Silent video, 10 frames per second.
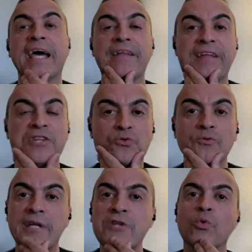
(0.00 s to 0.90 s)
Yeah,
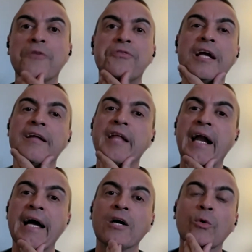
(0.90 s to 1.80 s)
that's one thing
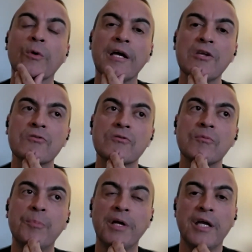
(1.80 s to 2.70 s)
that I always
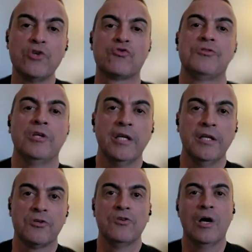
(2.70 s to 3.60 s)
been interested
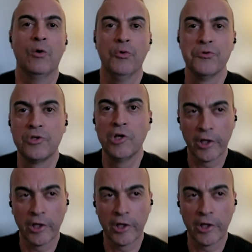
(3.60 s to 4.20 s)
in since I was